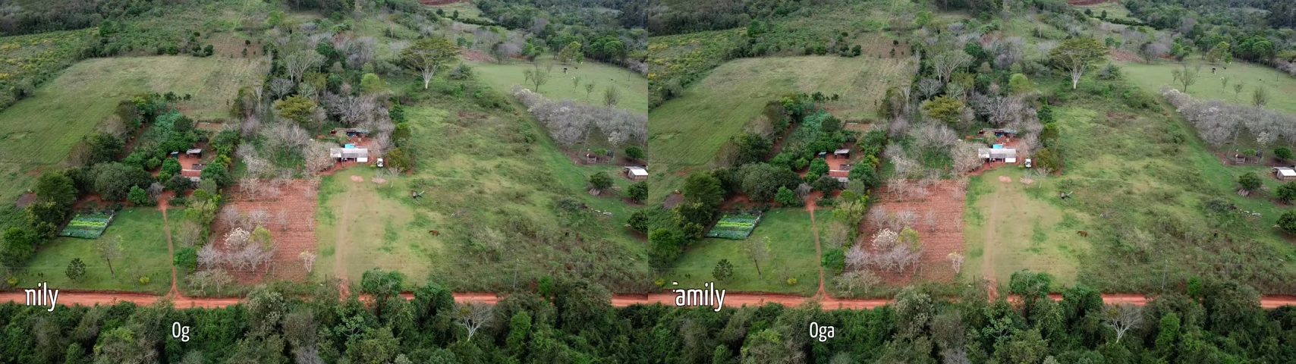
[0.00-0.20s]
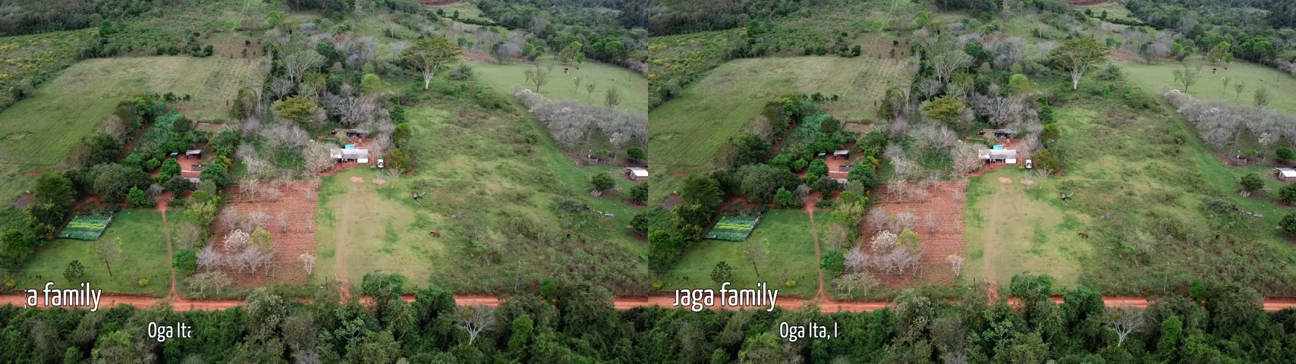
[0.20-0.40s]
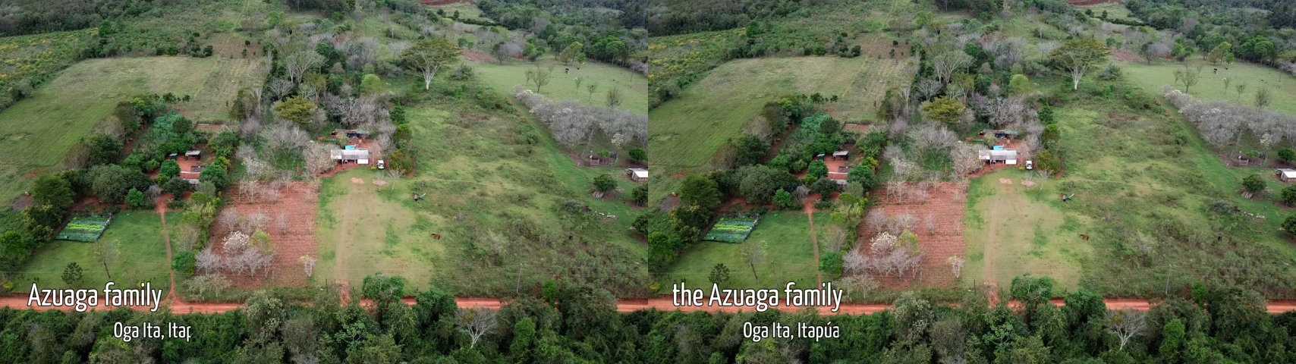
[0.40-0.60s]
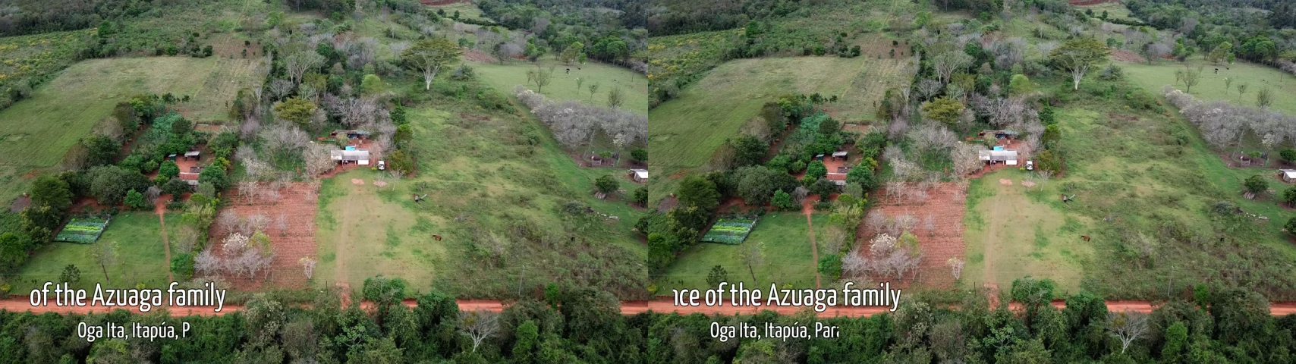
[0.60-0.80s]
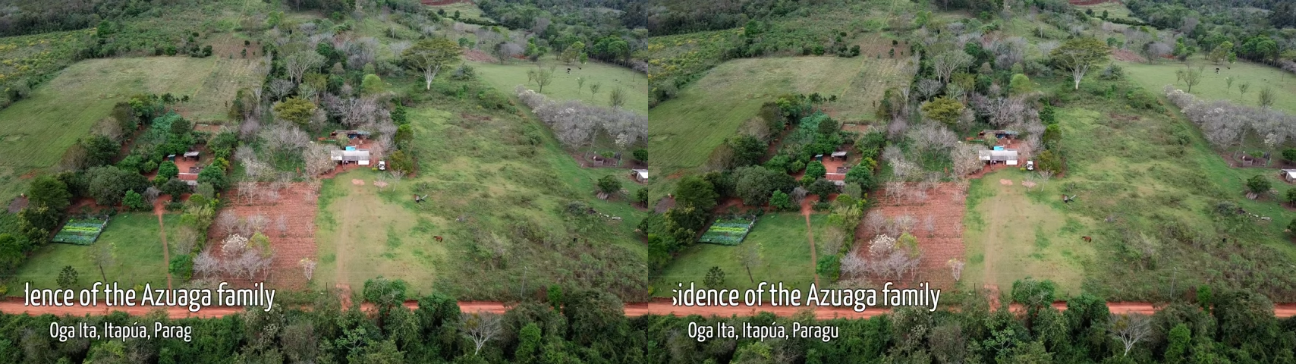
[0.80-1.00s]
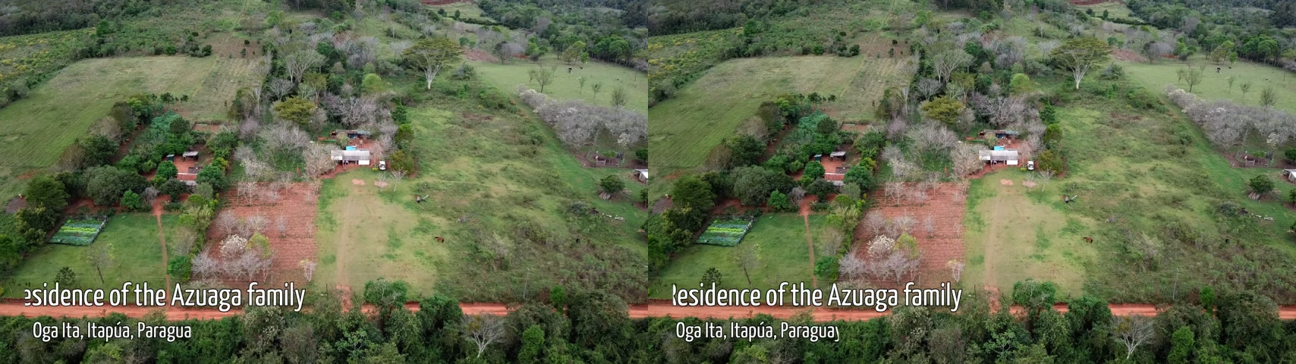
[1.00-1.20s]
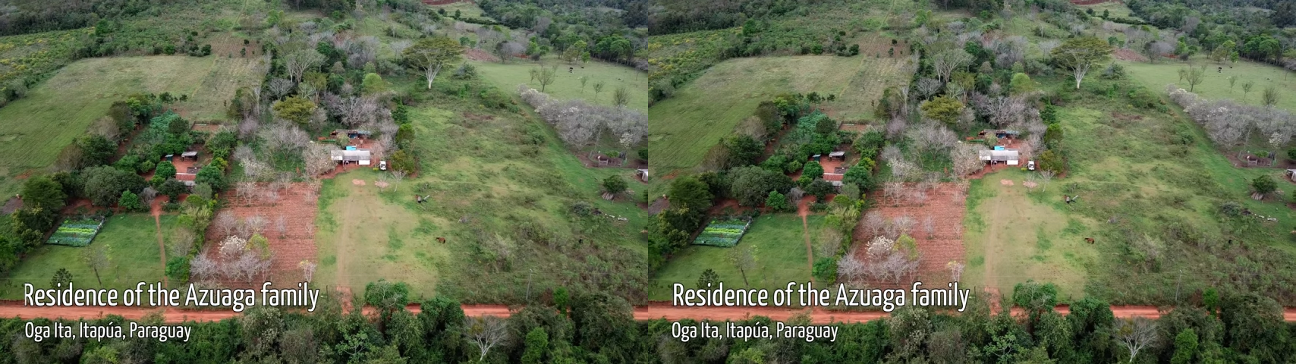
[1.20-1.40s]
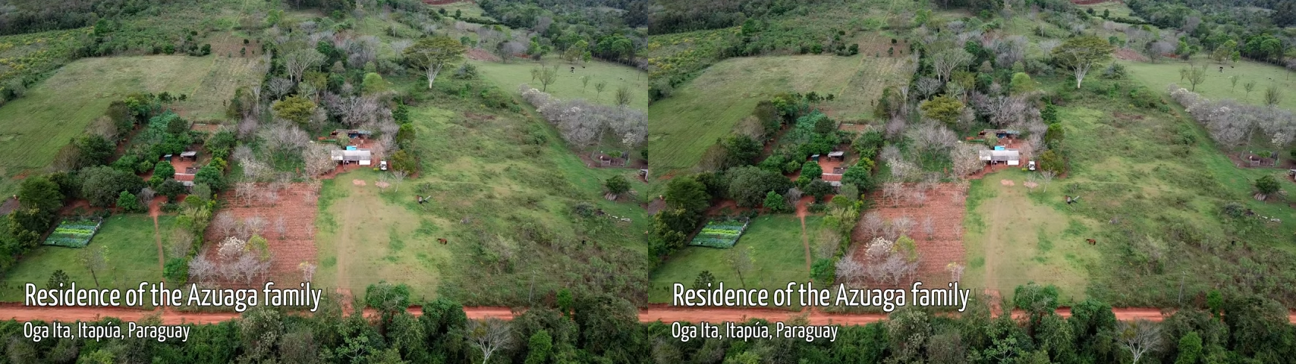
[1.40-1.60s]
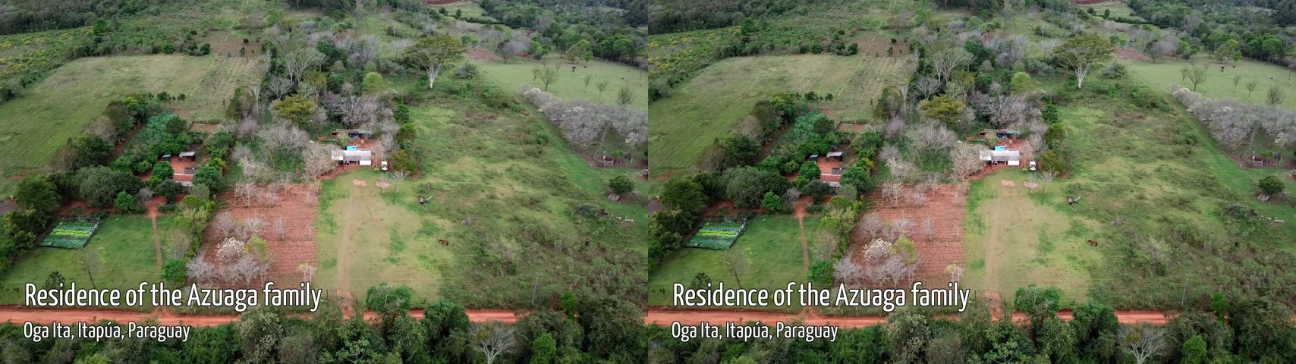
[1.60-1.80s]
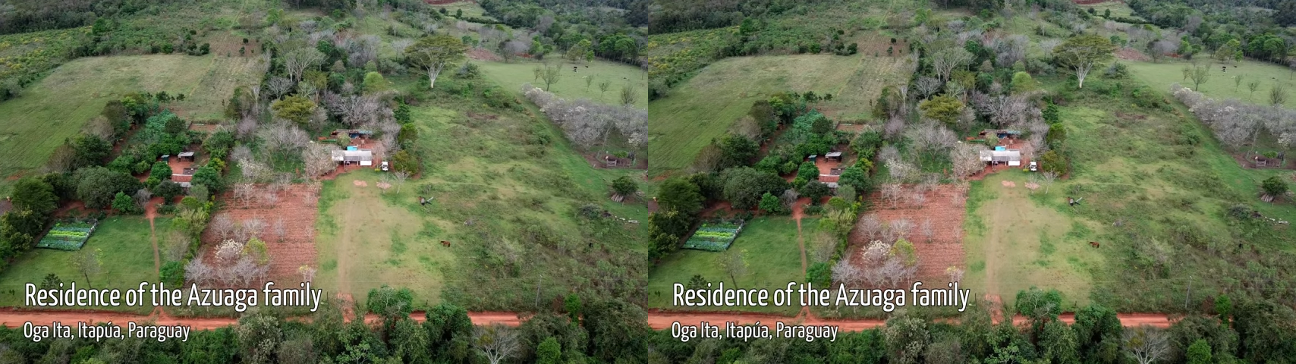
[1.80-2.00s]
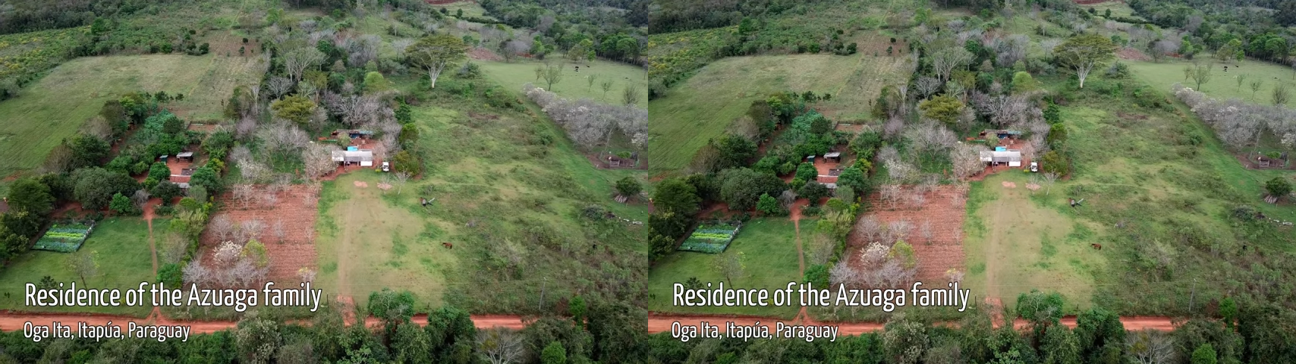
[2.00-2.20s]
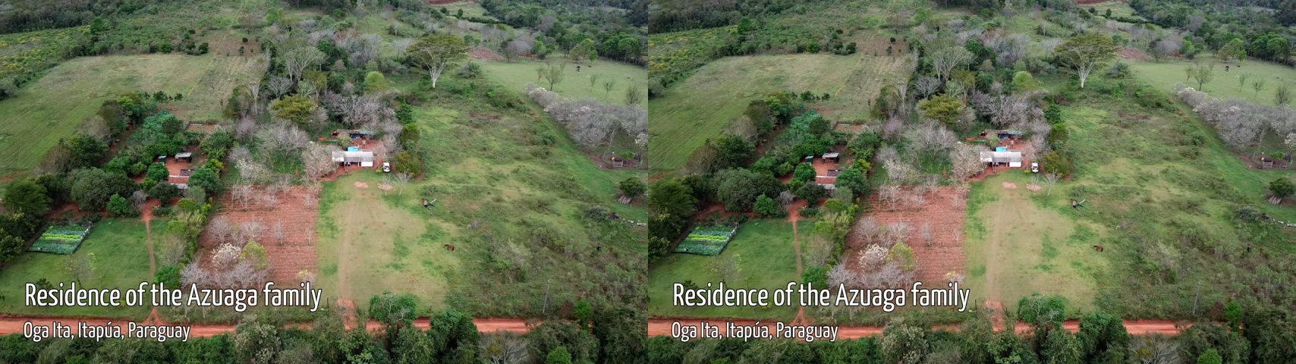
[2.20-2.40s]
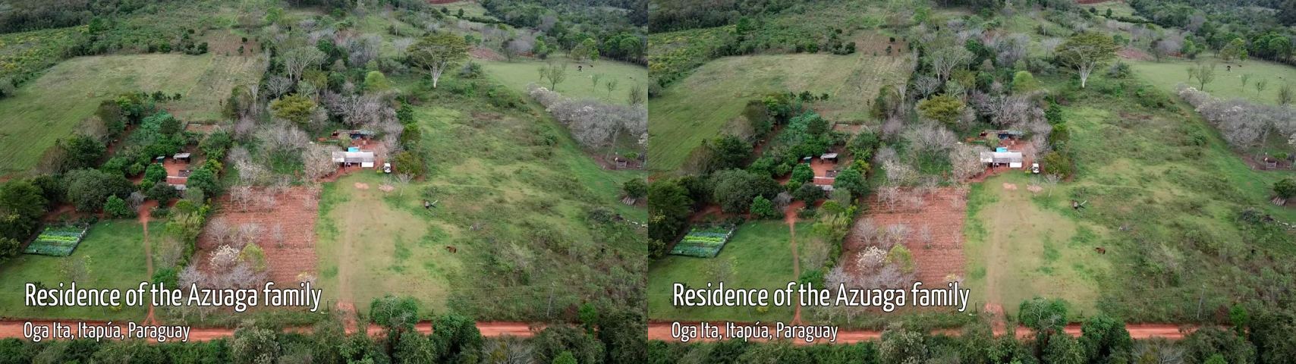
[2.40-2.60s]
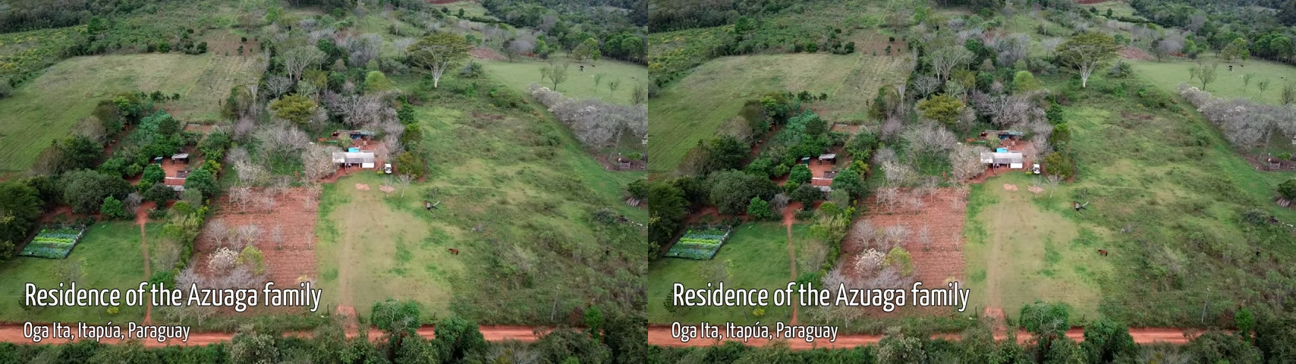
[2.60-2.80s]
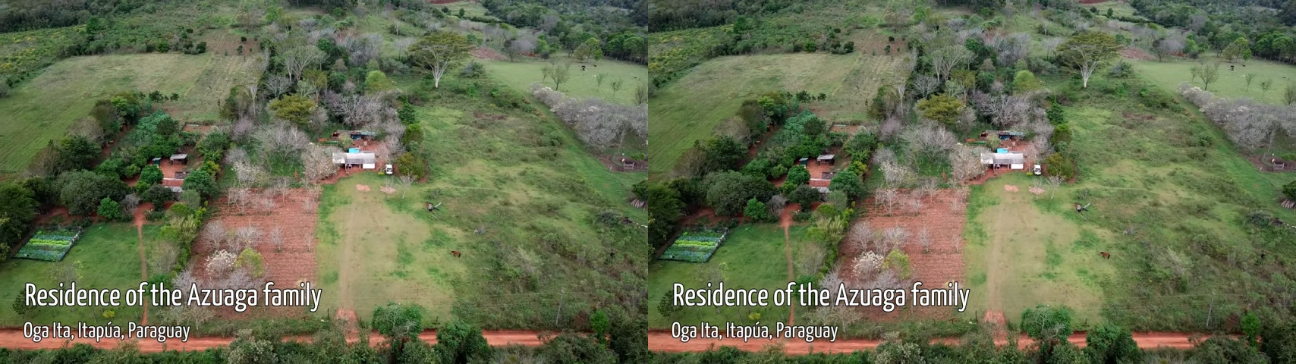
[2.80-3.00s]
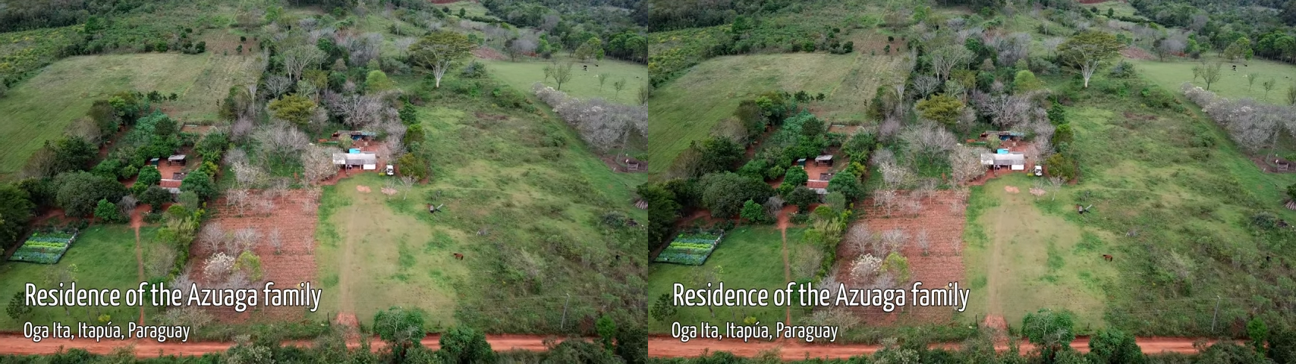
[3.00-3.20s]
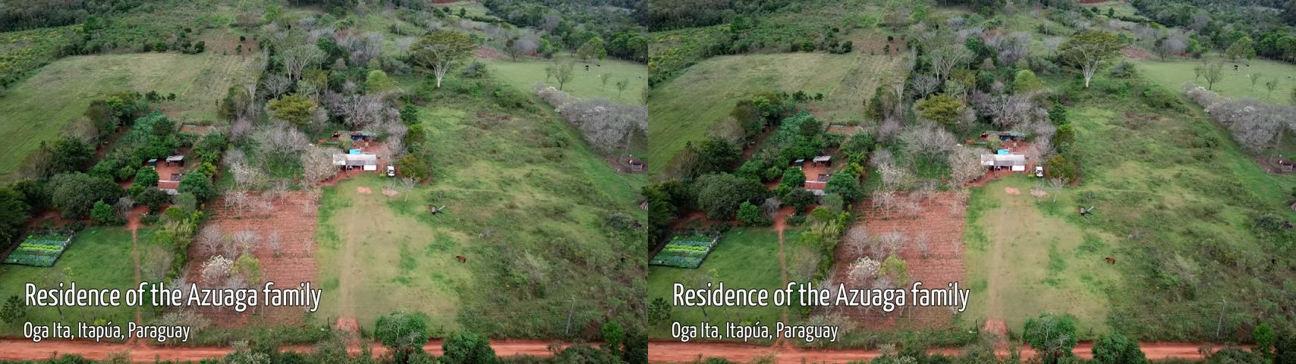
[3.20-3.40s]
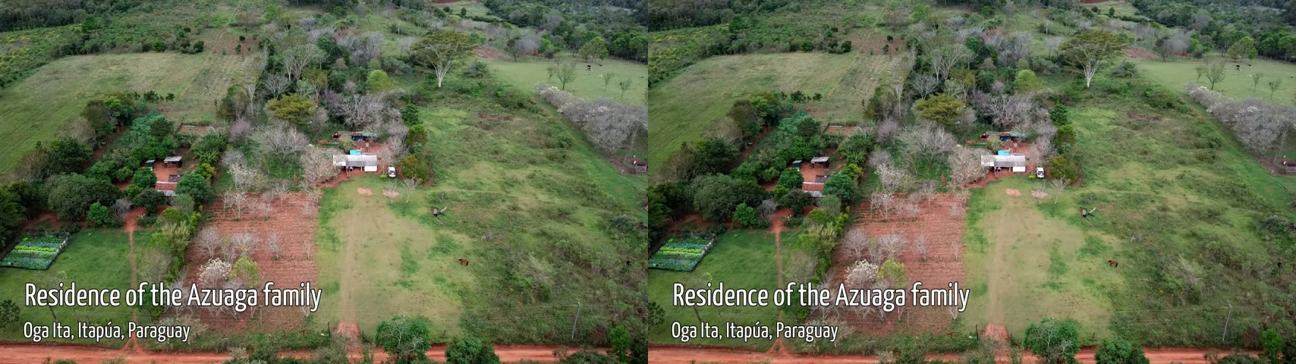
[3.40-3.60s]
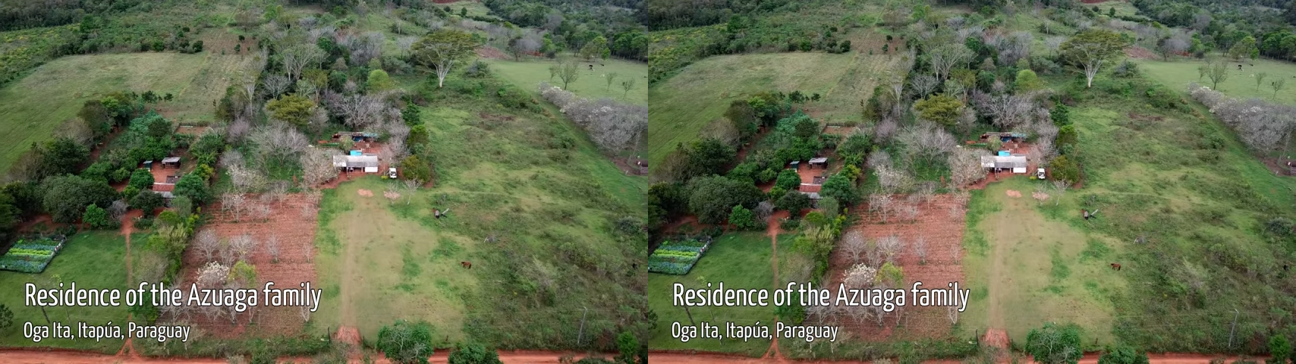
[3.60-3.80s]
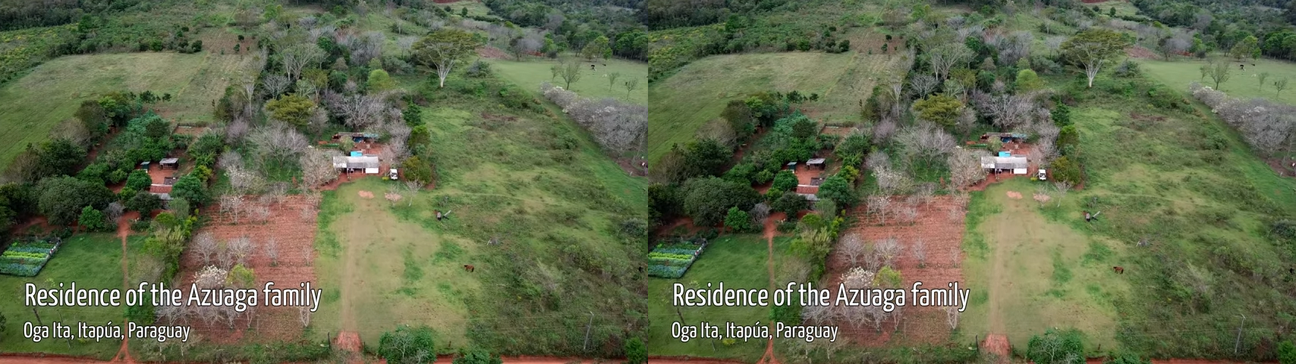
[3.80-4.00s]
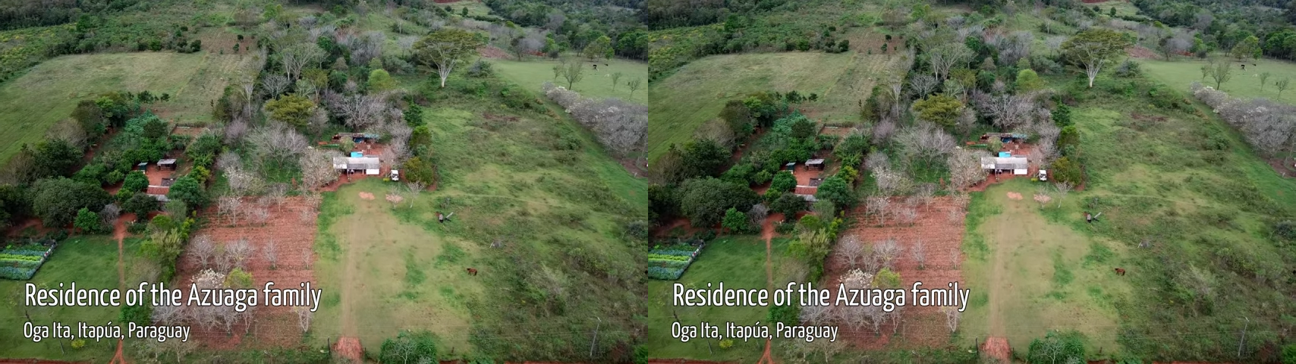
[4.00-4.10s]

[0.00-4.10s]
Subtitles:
No face is visible, so there are no lips to read.